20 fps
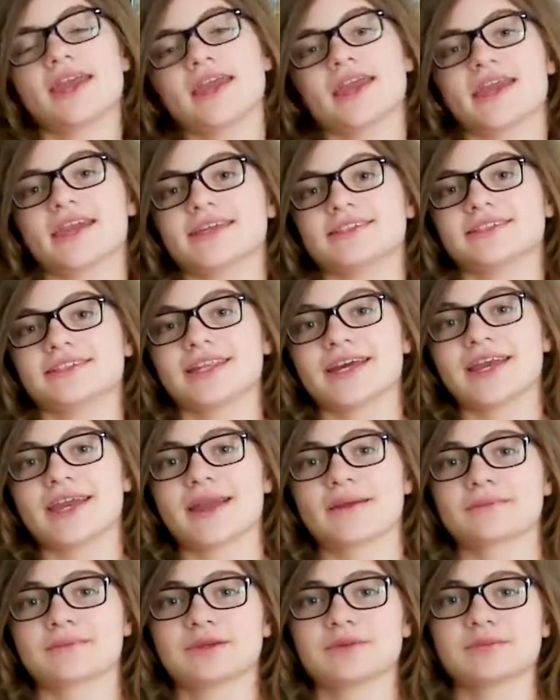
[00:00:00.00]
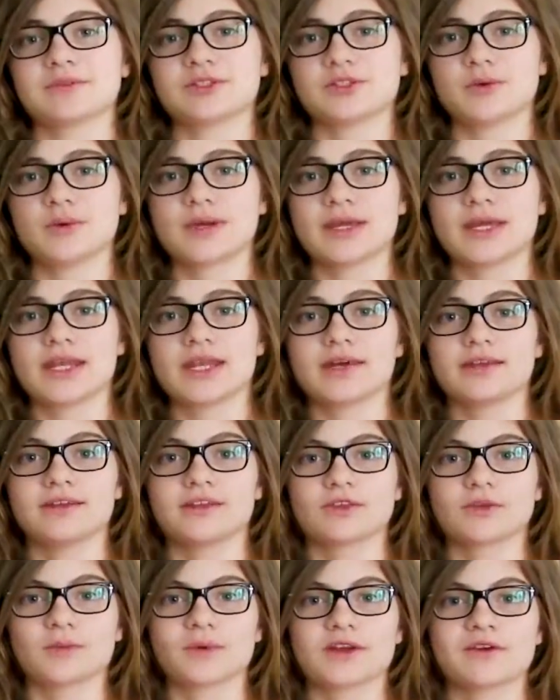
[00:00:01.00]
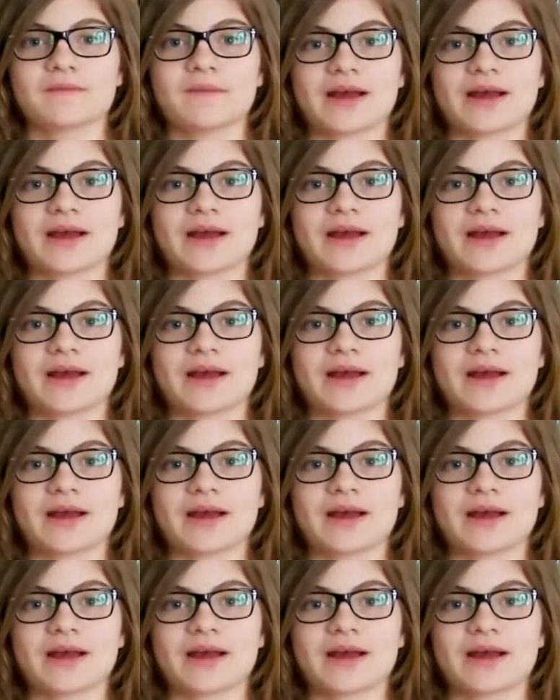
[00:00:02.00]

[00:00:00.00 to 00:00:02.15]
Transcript: and today I'm going to be doing another one of